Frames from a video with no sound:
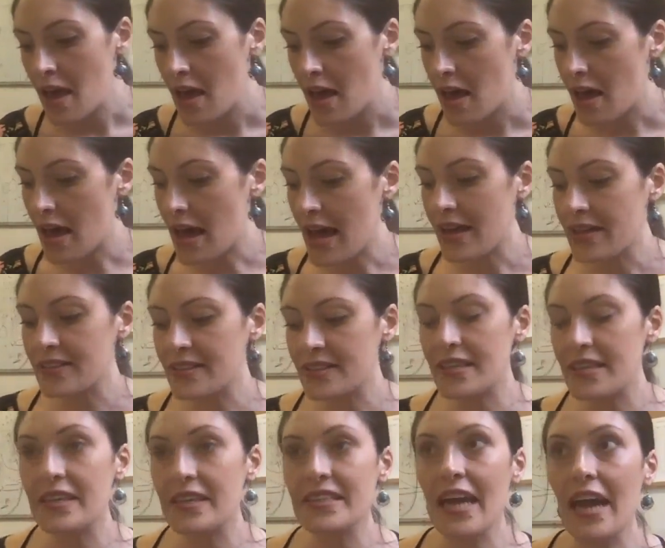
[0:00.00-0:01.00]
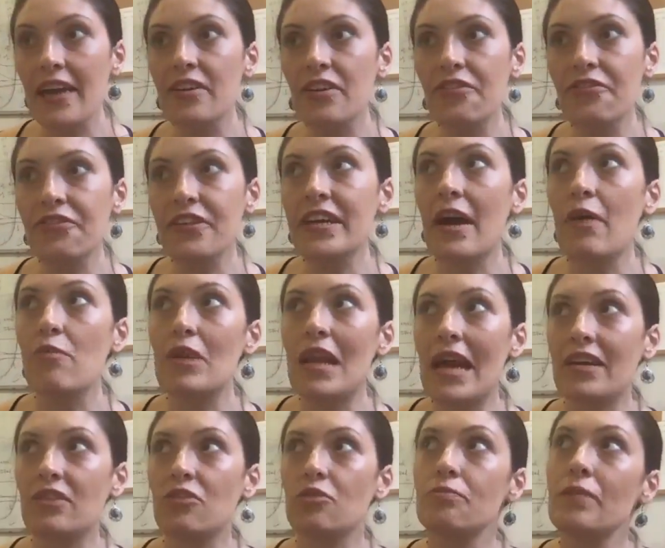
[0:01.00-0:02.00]
And the other thing I would
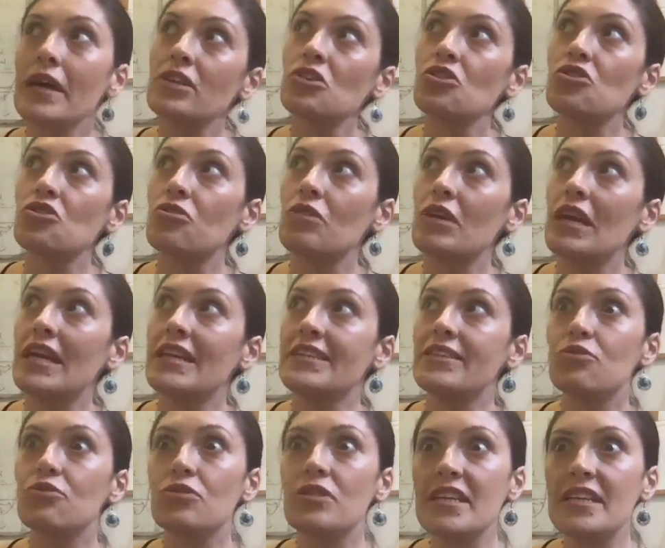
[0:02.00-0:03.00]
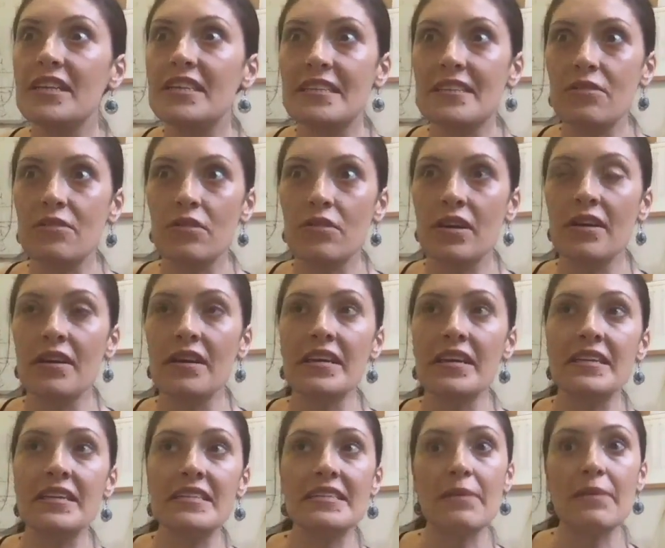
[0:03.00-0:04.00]
like to mention related to this
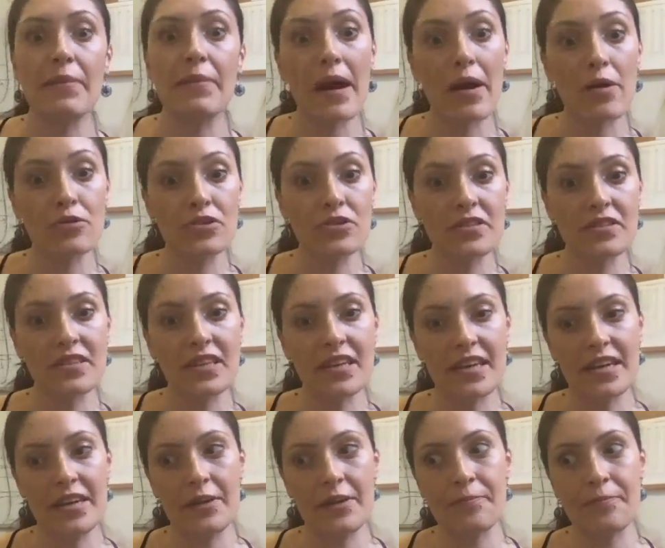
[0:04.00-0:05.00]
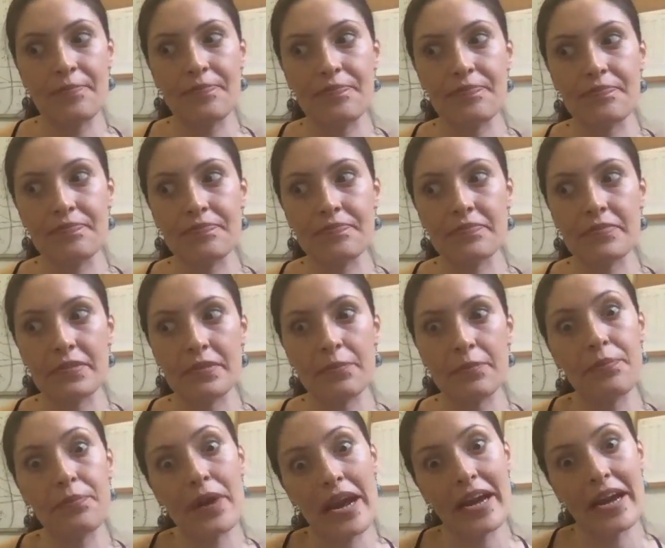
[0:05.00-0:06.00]
is about the
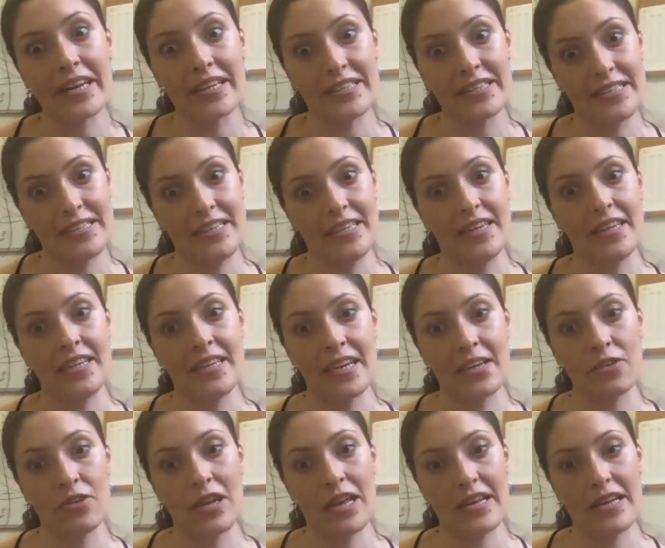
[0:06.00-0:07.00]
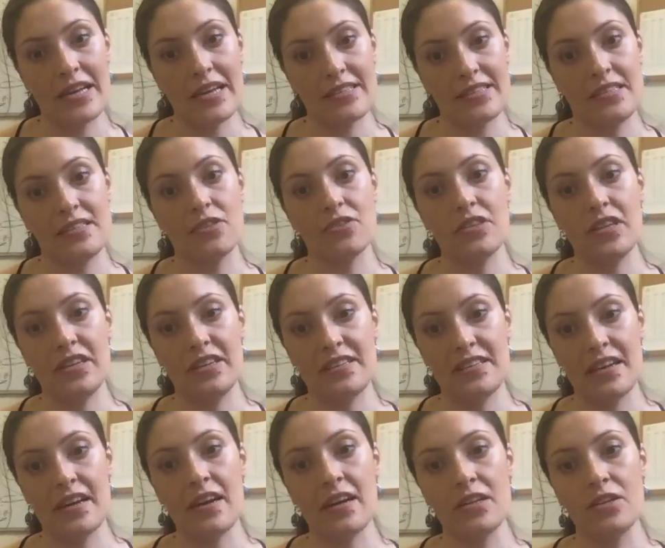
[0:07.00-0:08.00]
pregnancy in adolescents. So there
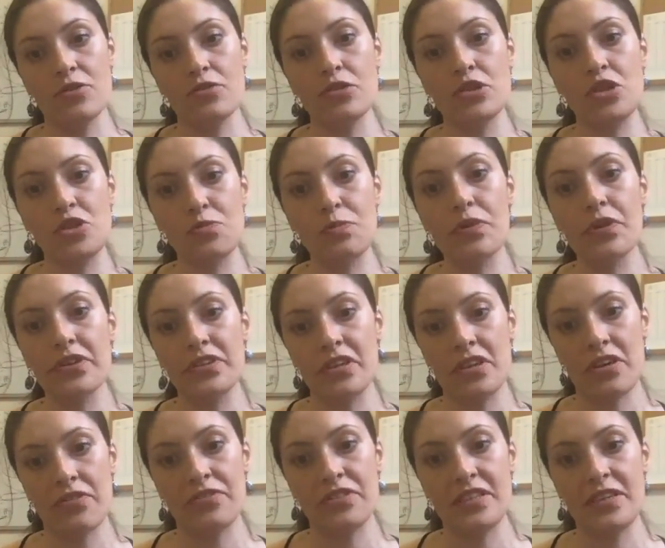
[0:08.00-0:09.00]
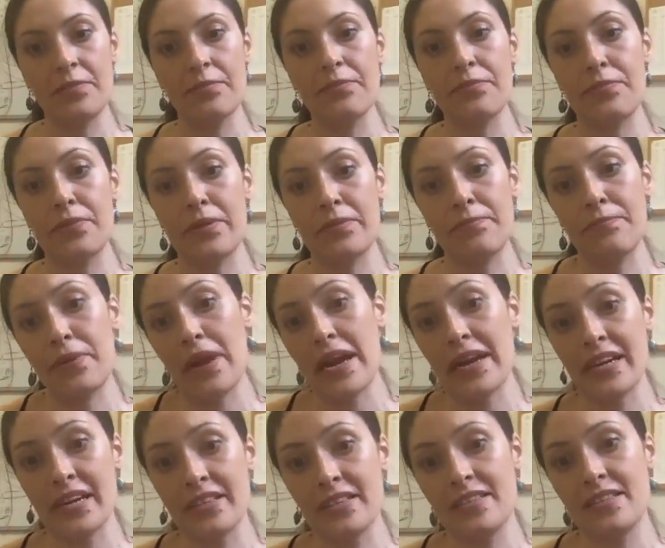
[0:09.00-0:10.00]
is a huge burden of teen
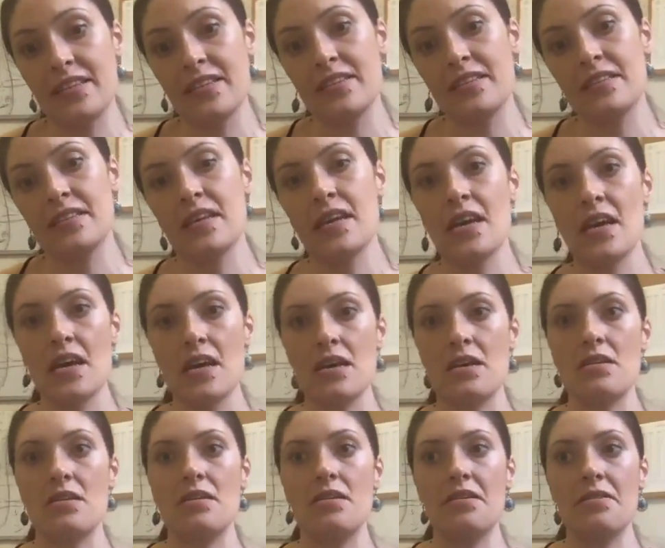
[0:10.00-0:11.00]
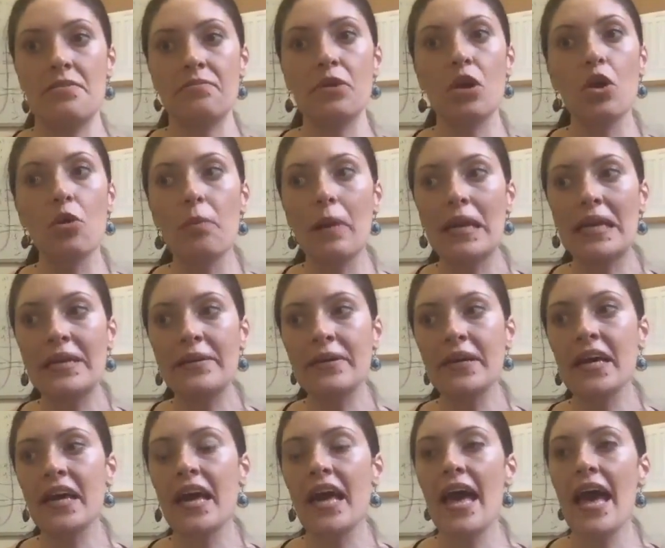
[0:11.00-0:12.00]
pregnancies globally,
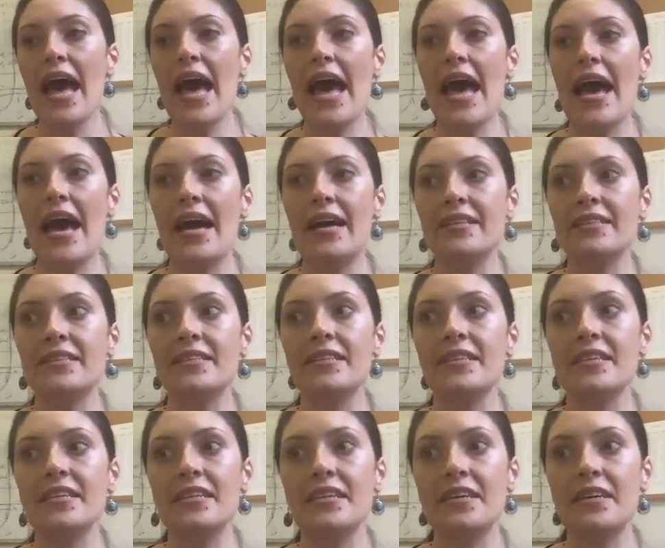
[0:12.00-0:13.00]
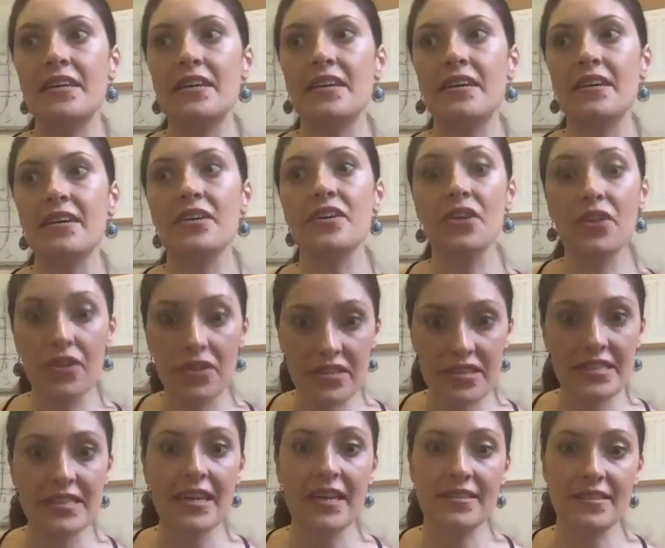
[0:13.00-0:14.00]
and girls
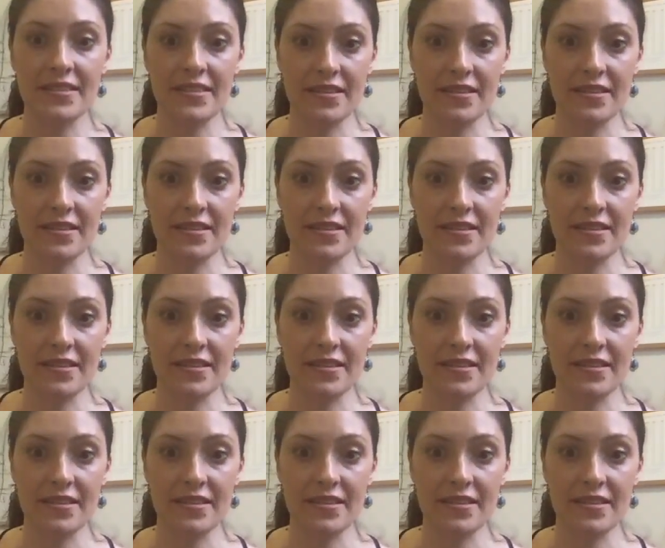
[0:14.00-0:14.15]
that